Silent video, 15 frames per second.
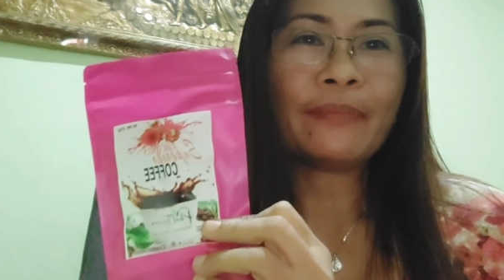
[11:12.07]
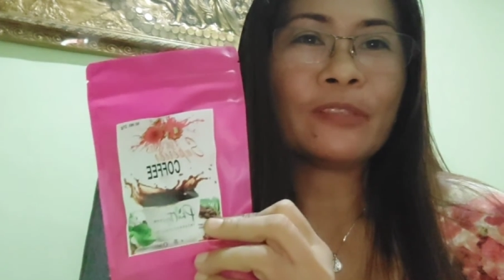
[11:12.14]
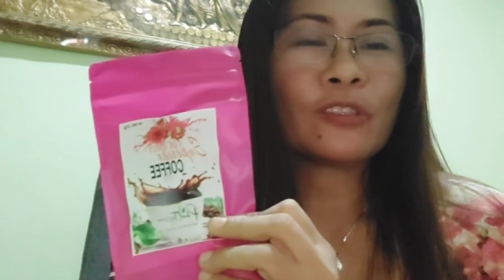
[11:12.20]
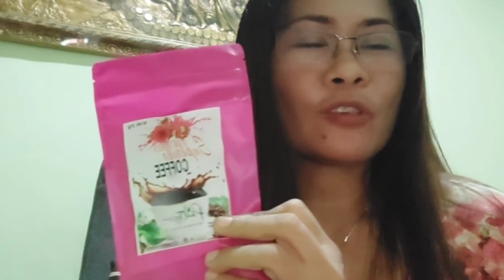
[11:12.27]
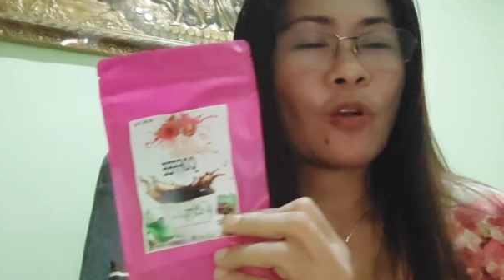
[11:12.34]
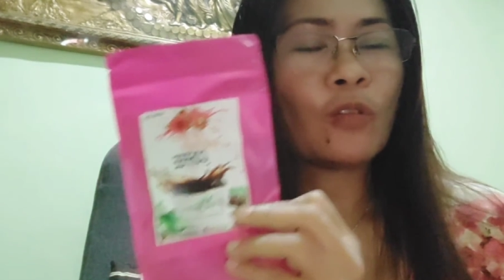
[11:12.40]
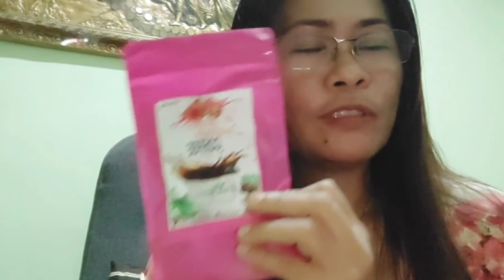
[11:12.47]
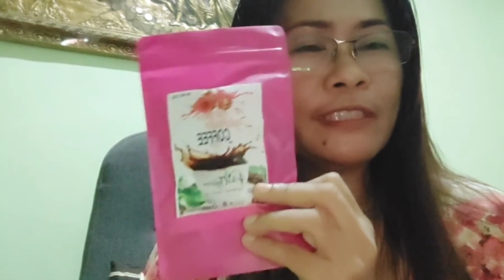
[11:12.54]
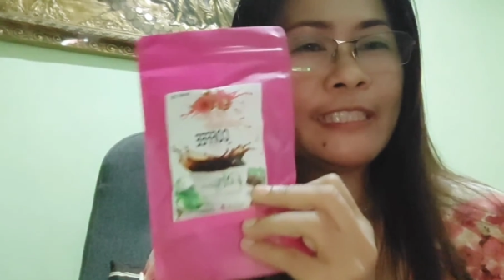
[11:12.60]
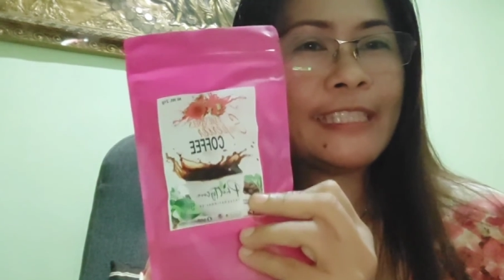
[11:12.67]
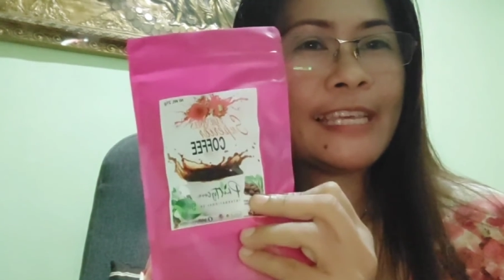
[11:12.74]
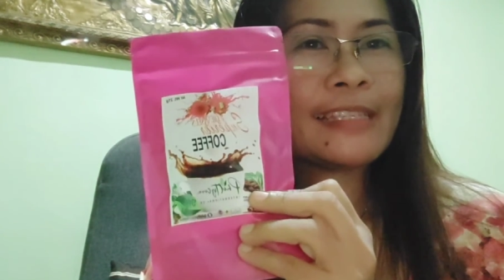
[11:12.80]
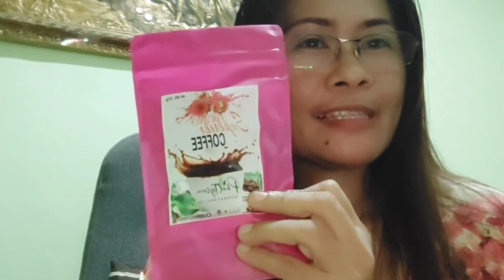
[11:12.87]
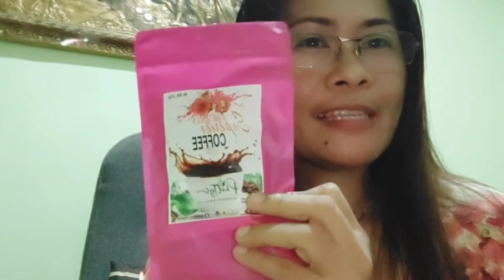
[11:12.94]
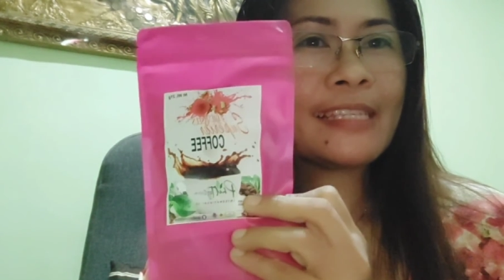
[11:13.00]
So
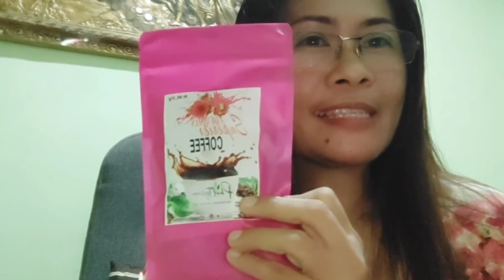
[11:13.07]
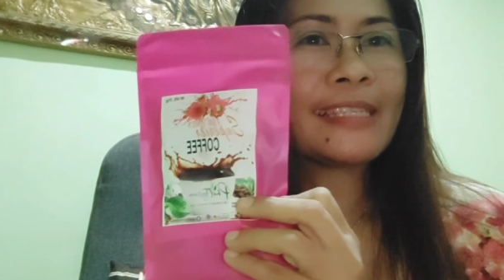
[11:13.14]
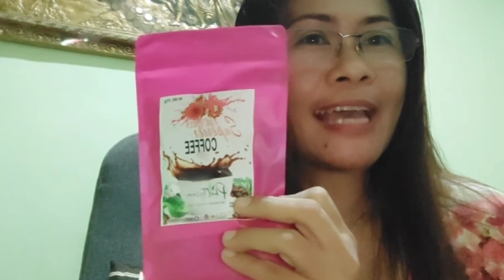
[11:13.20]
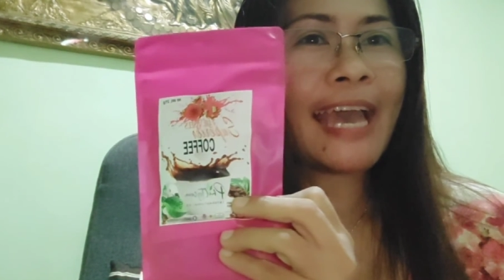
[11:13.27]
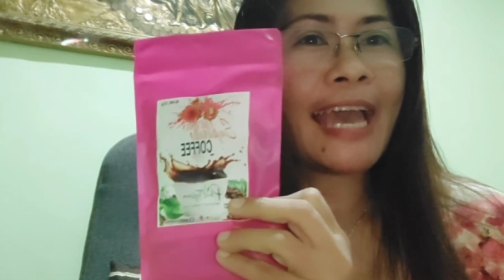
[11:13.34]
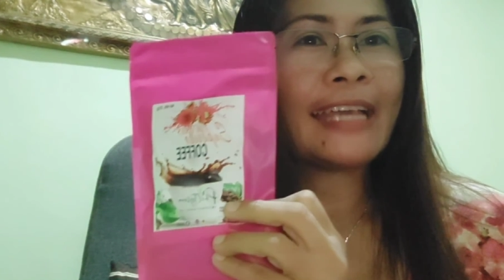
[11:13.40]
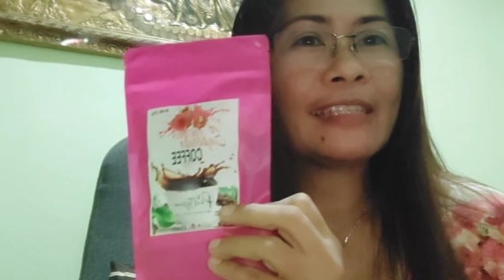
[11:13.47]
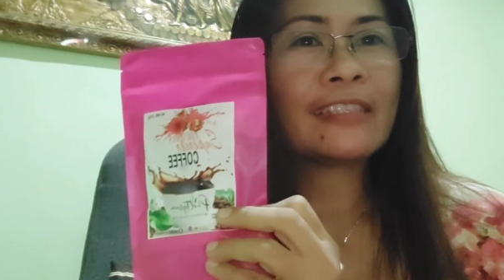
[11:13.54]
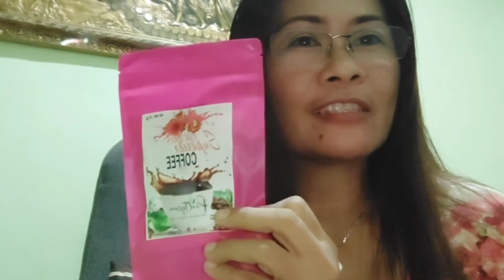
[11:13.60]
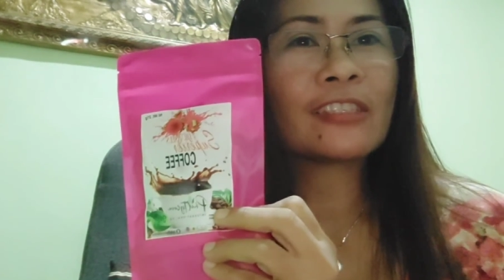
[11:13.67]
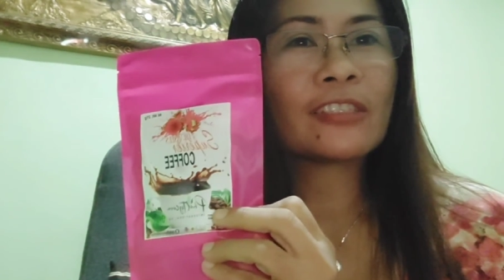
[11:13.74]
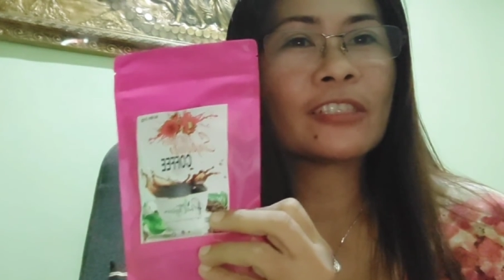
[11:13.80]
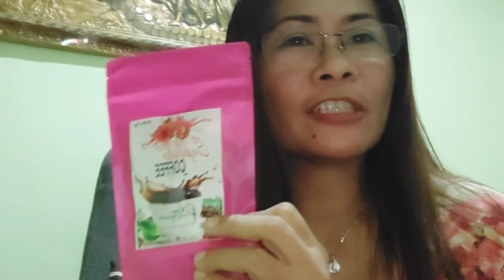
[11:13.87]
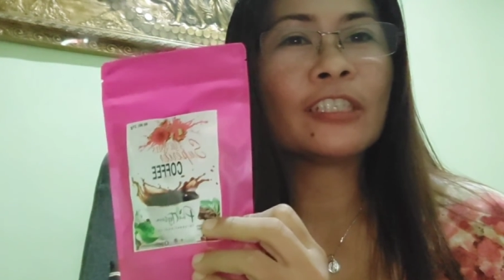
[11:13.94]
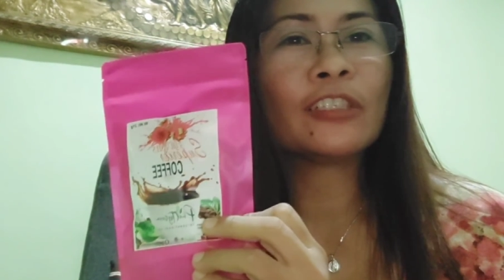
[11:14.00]
this is the
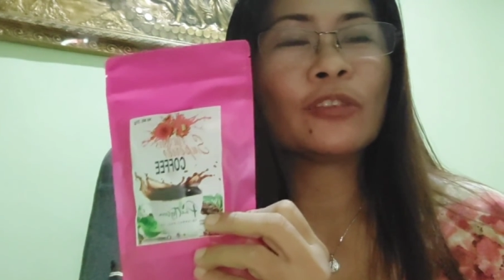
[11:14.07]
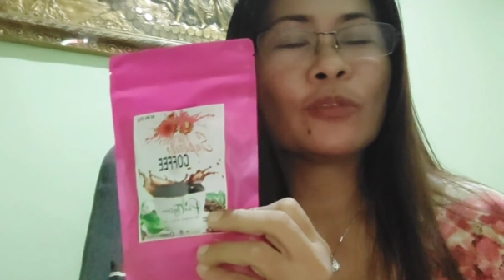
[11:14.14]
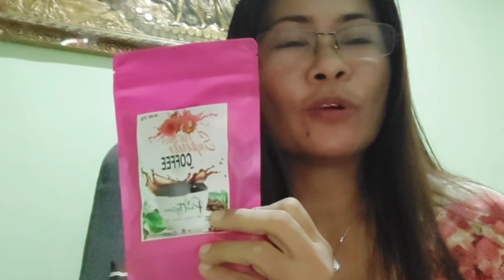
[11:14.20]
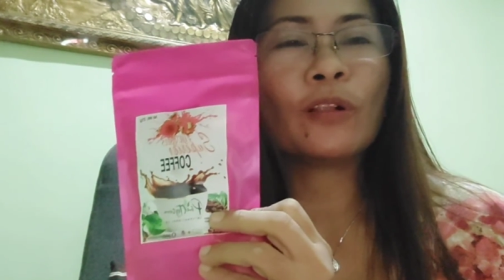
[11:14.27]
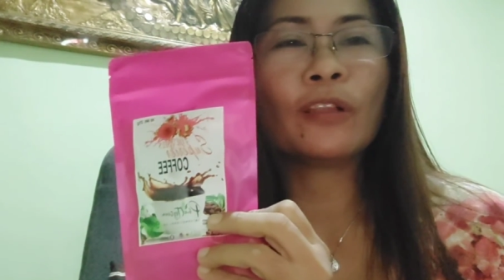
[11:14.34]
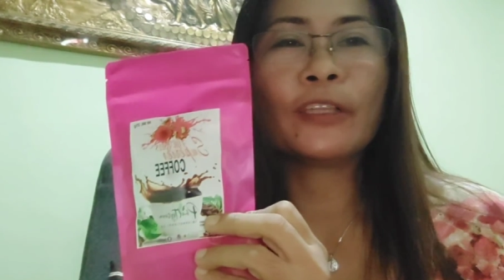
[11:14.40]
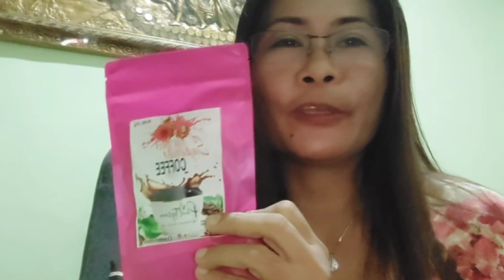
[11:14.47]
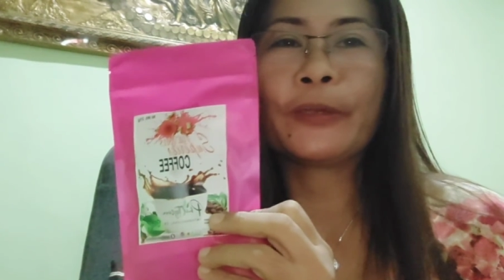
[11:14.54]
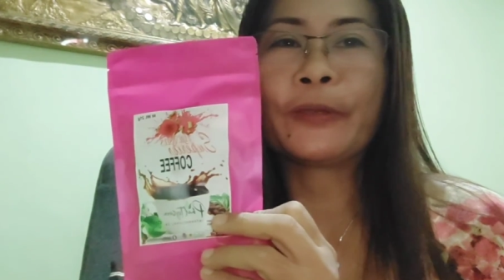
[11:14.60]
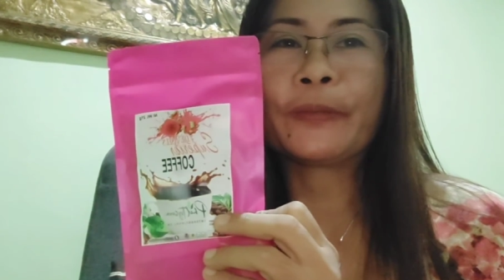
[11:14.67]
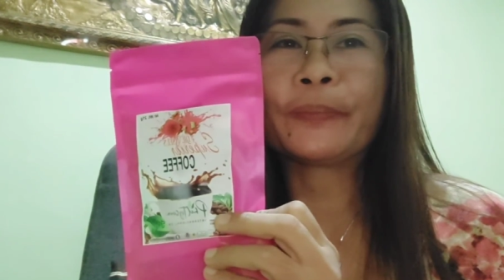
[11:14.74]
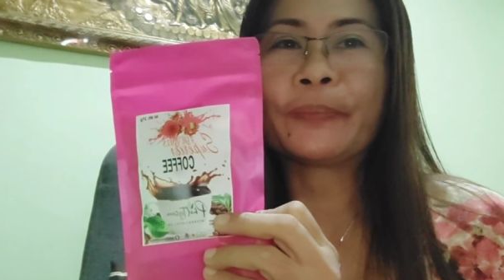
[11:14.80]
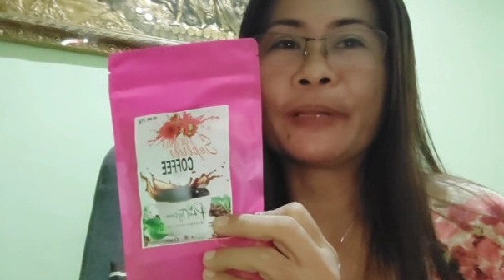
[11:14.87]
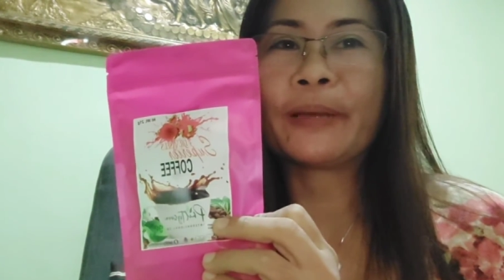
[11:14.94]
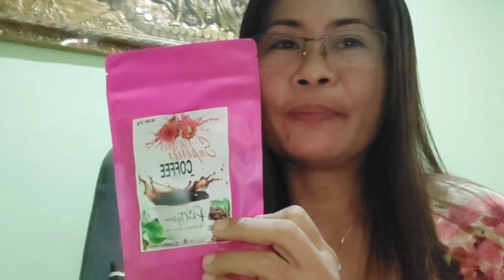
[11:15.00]
answer to all
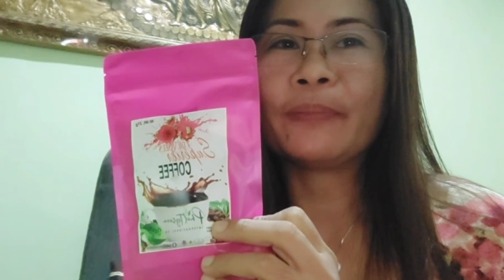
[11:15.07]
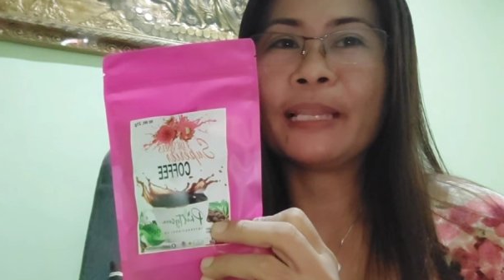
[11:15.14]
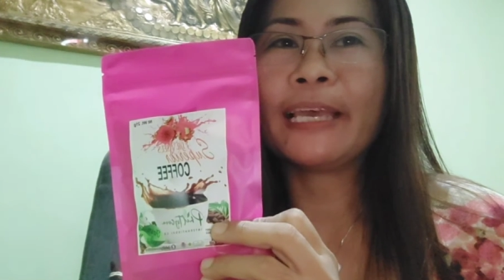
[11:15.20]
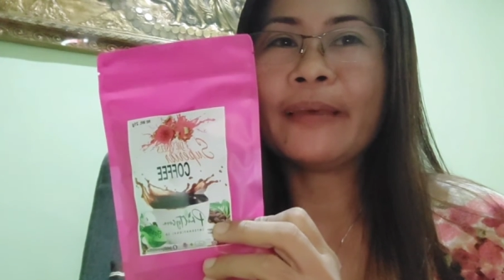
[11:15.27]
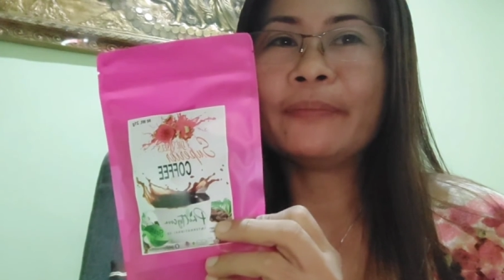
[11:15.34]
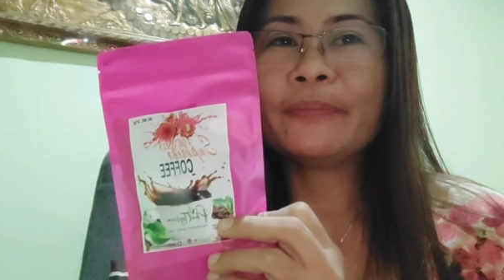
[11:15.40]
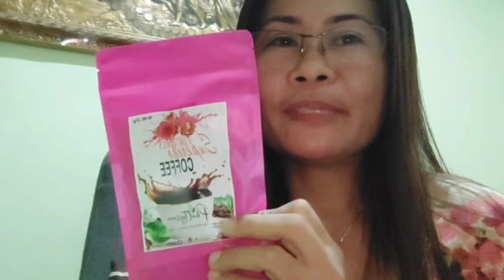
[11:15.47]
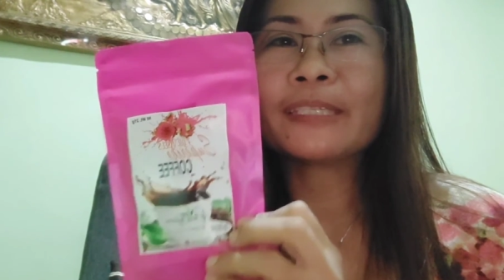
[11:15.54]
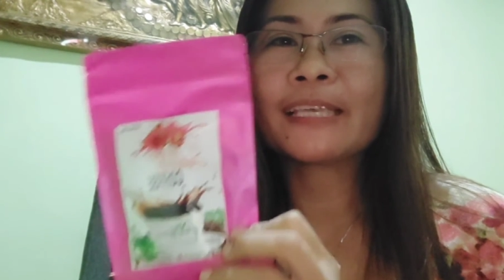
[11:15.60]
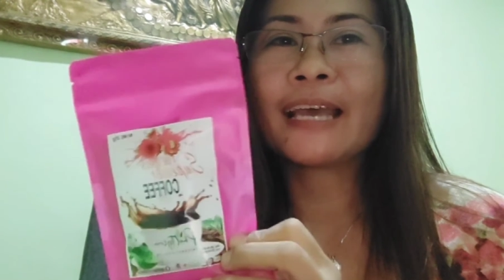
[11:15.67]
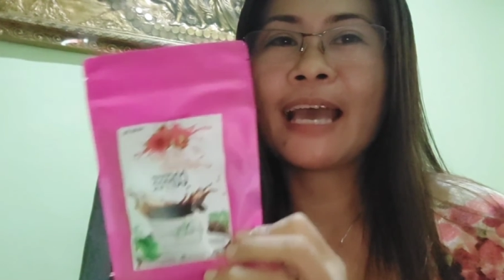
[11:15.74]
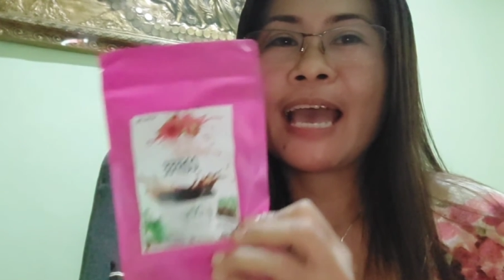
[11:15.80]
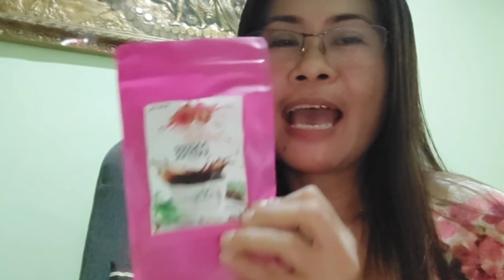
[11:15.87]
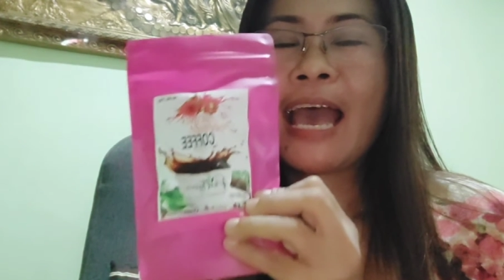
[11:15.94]
your problems.